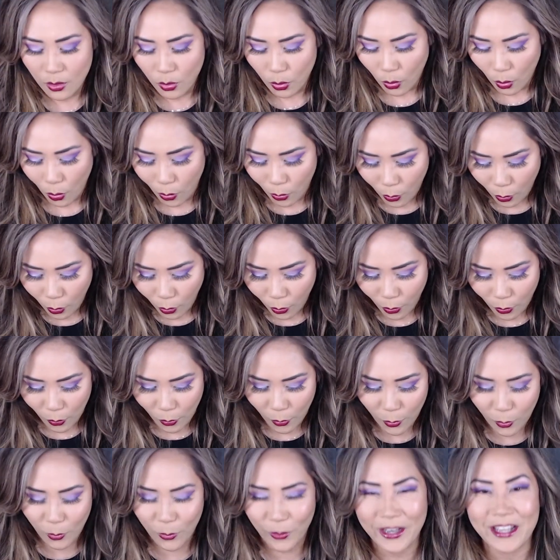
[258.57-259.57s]

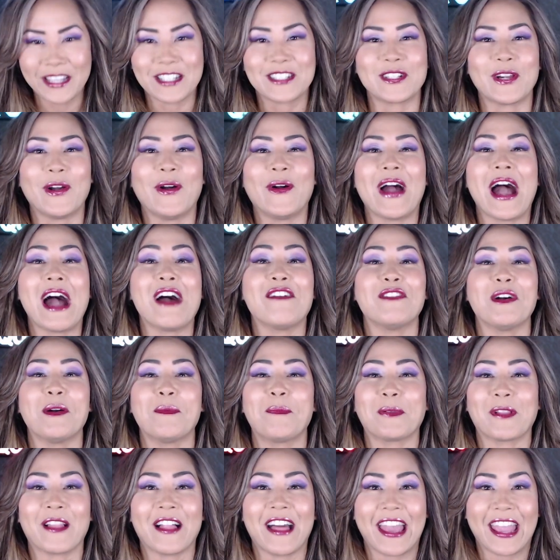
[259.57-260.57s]
Oh, I don't have a
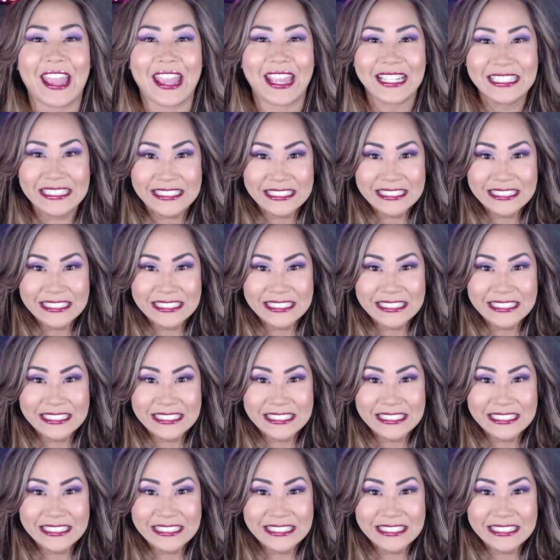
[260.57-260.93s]
plate.